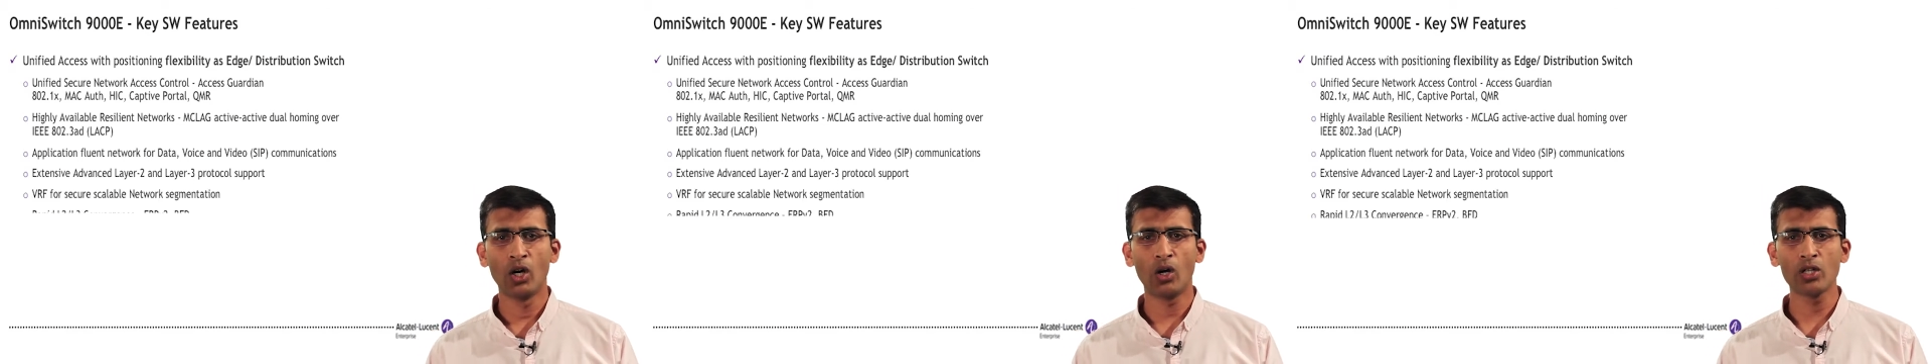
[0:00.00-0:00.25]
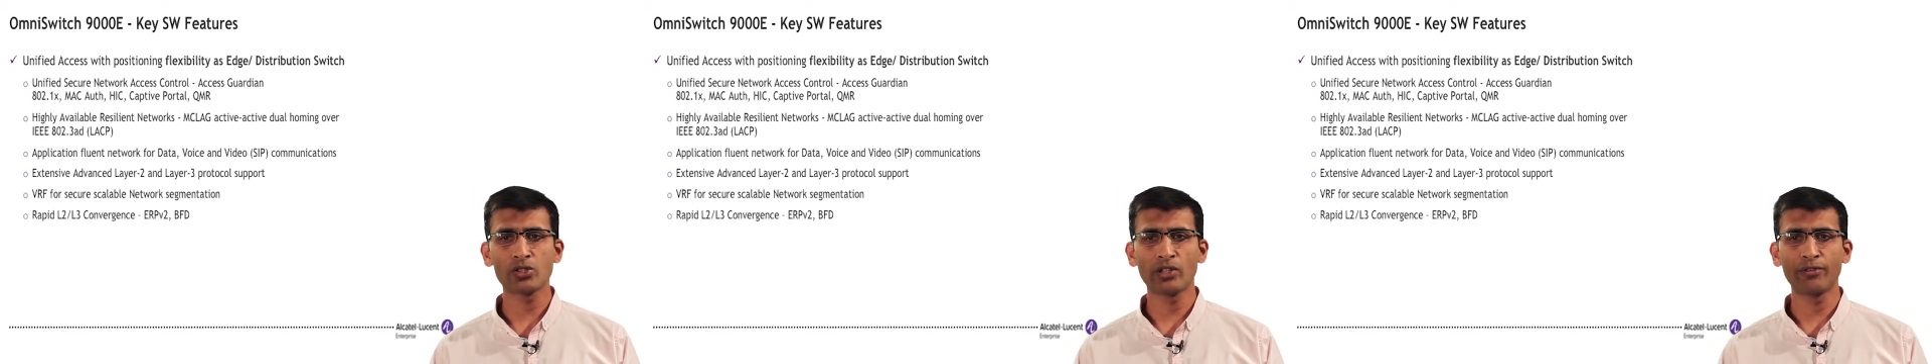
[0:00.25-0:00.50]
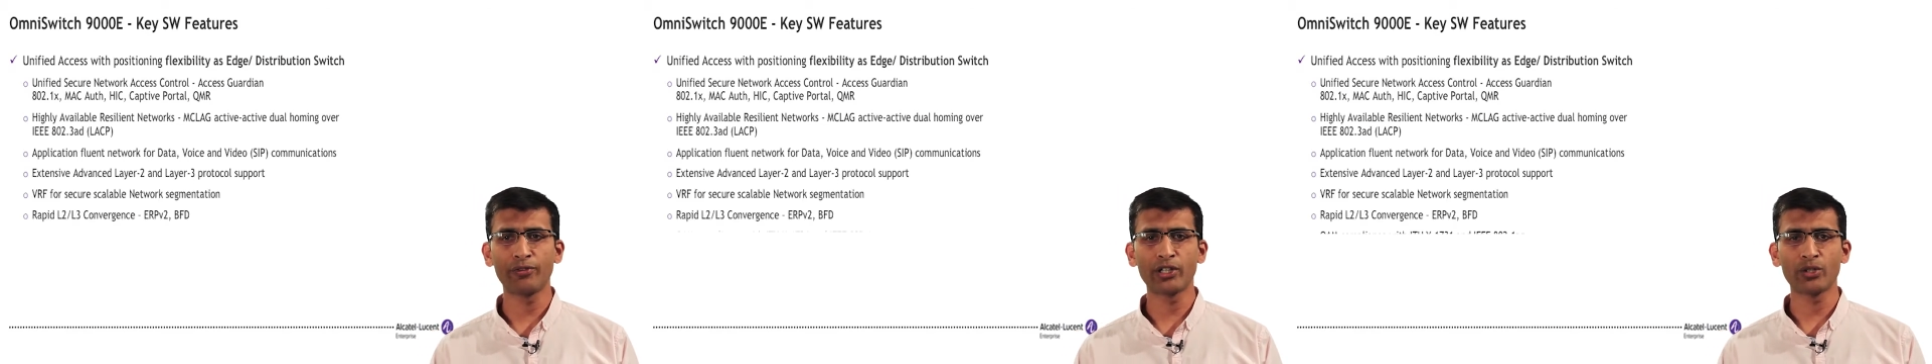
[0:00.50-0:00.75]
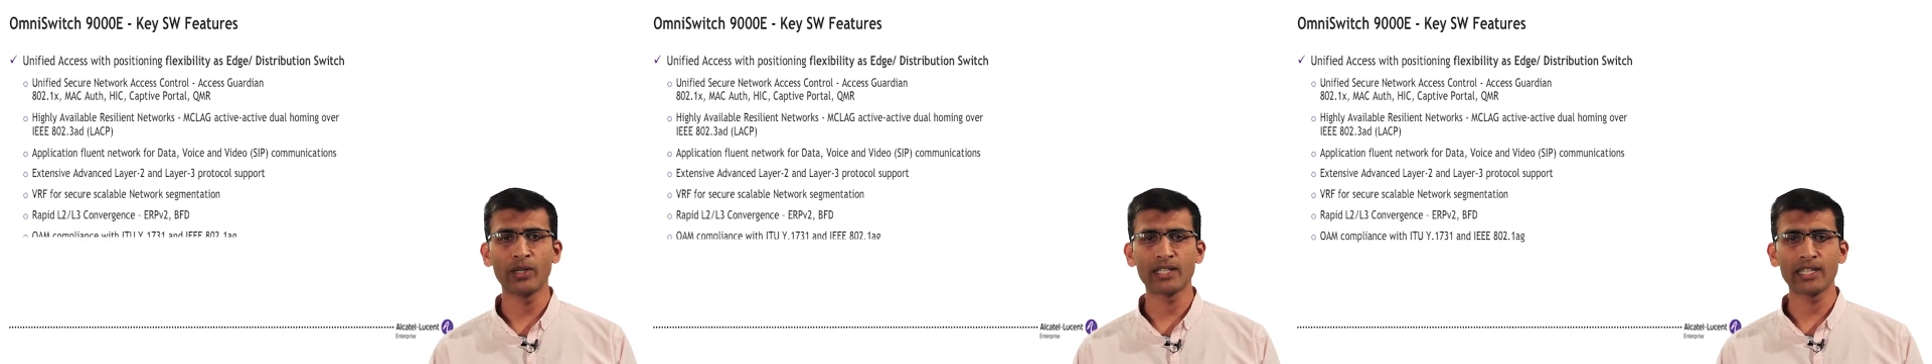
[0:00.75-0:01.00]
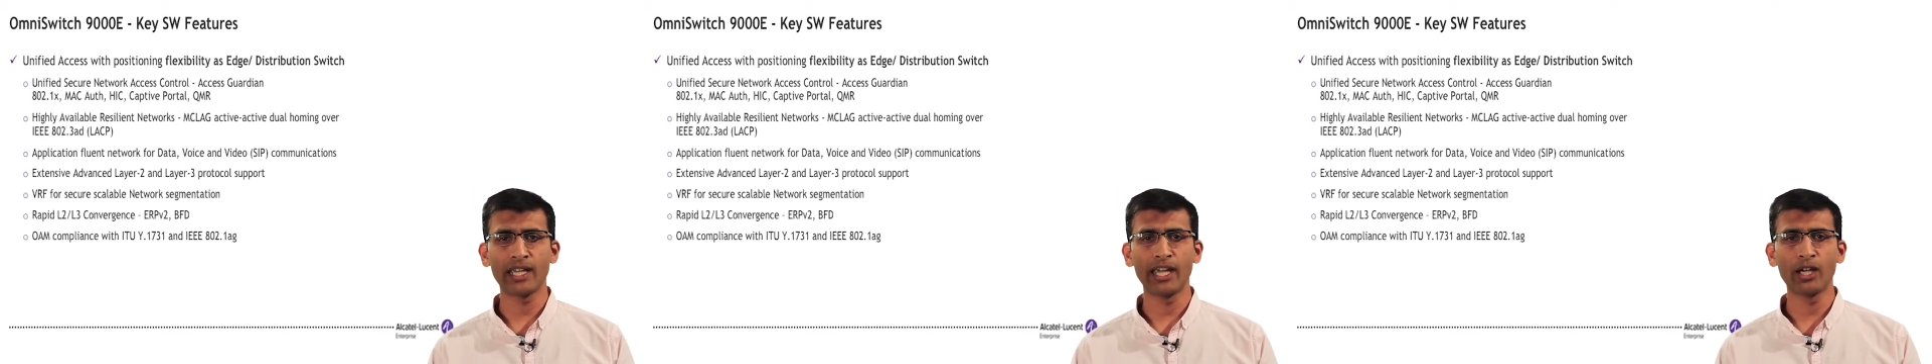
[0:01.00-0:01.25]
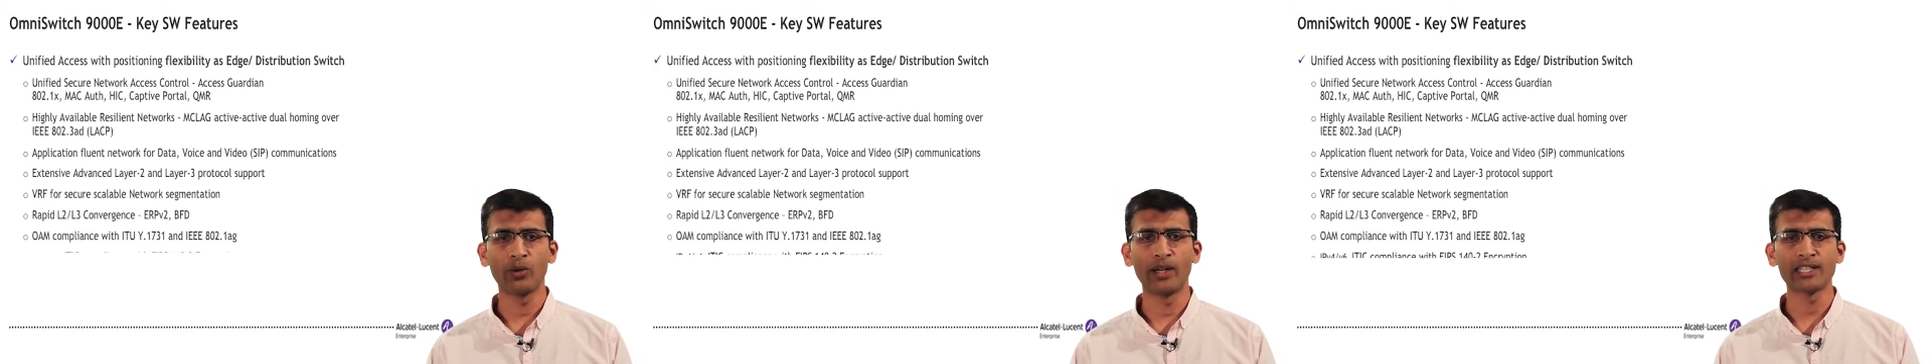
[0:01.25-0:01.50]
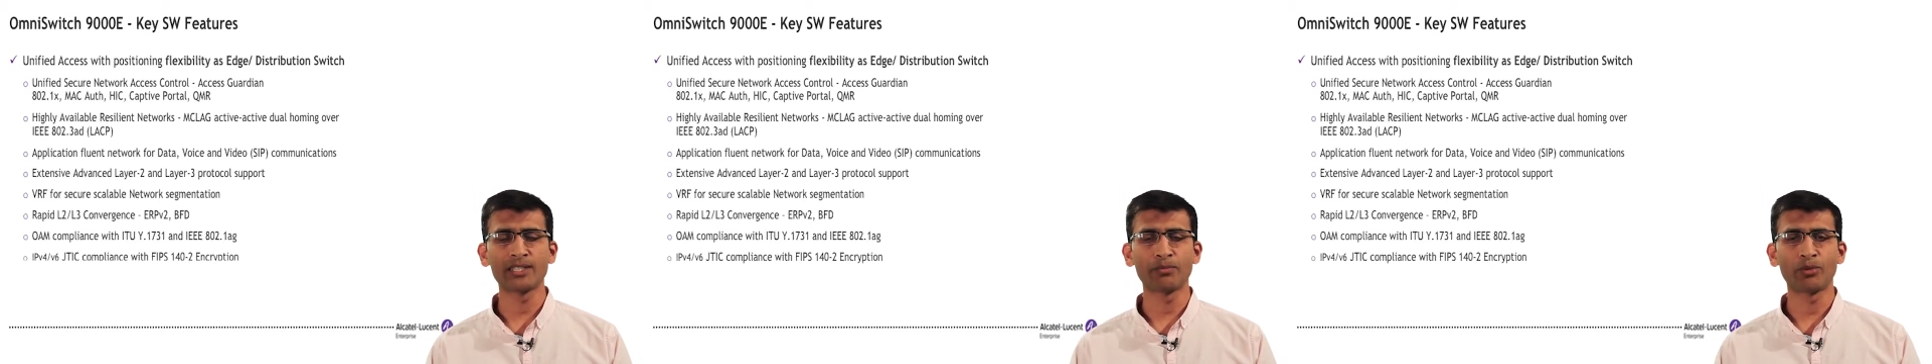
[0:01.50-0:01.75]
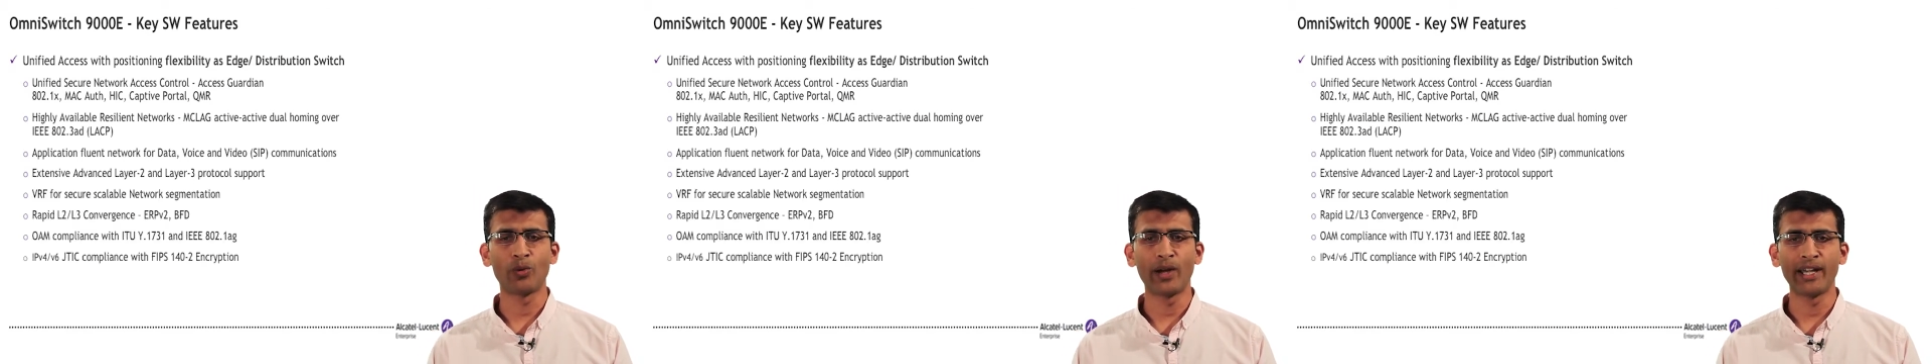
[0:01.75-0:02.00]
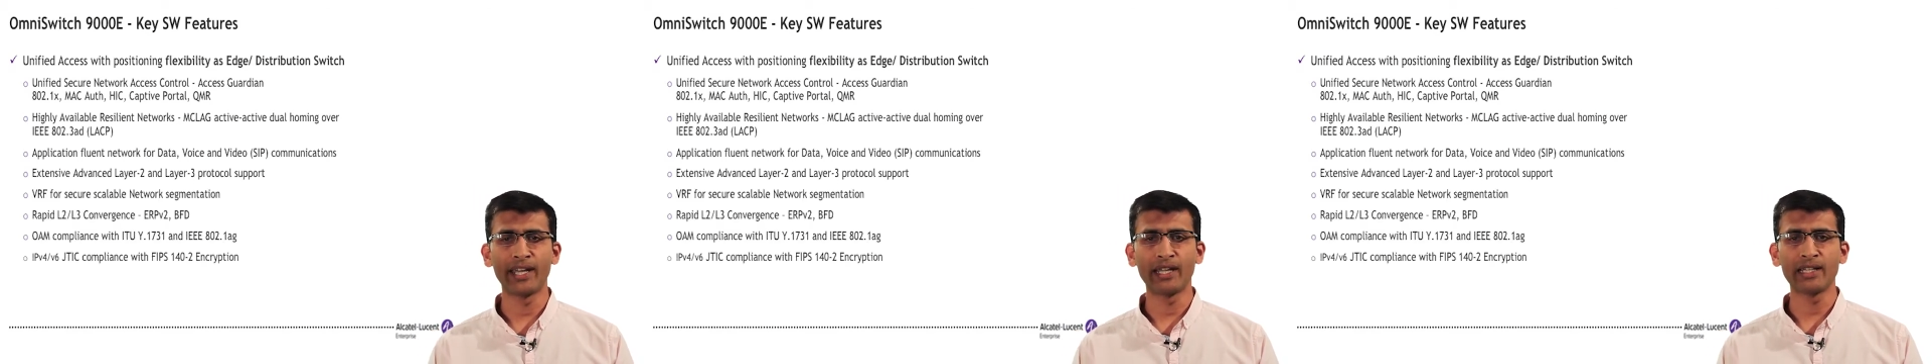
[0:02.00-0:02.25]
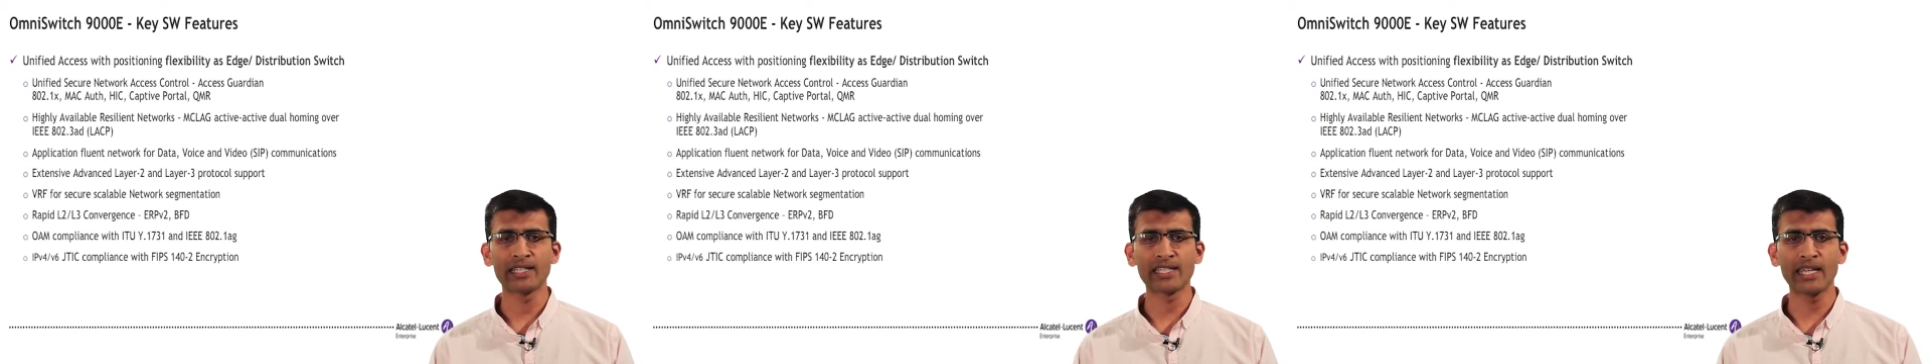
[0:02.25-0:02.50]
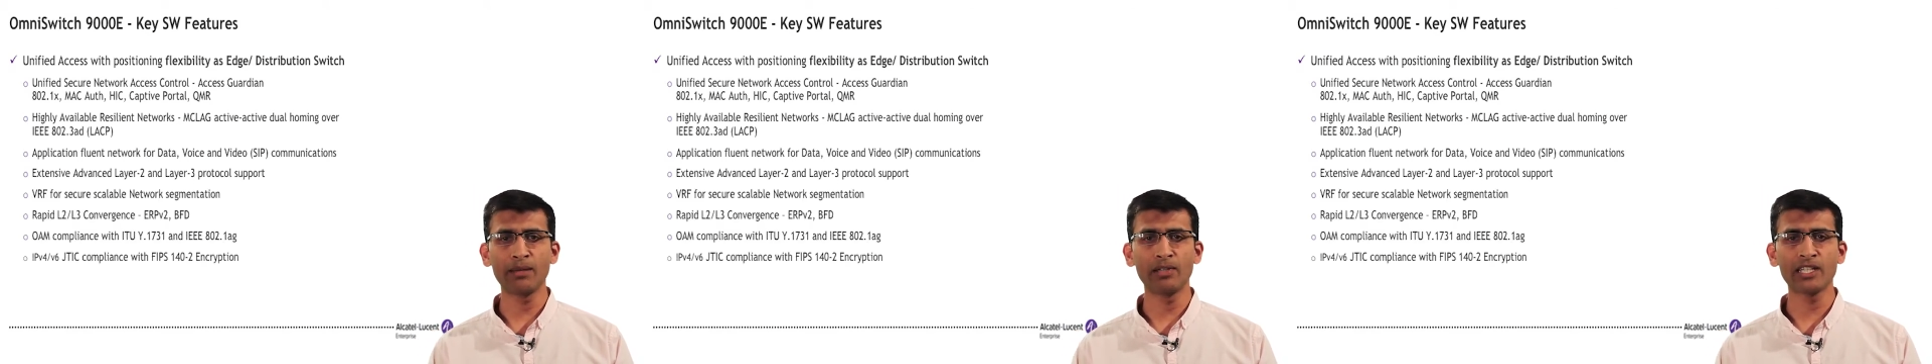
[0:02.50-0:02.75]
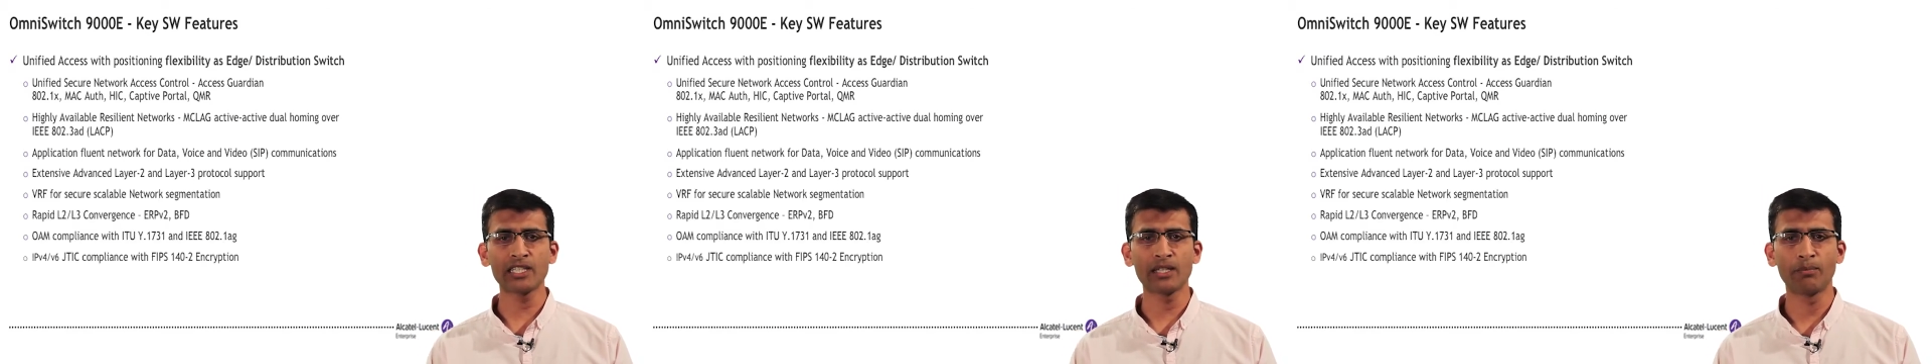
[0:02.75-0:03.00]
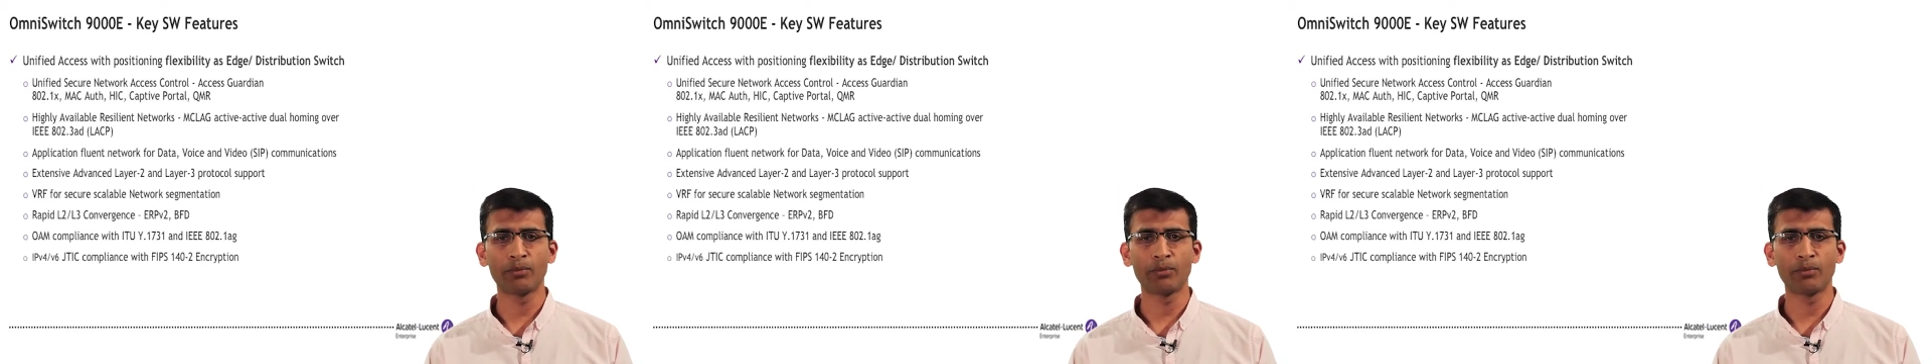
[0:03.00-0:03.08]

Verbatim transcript: also referred to as AOS, providing seamless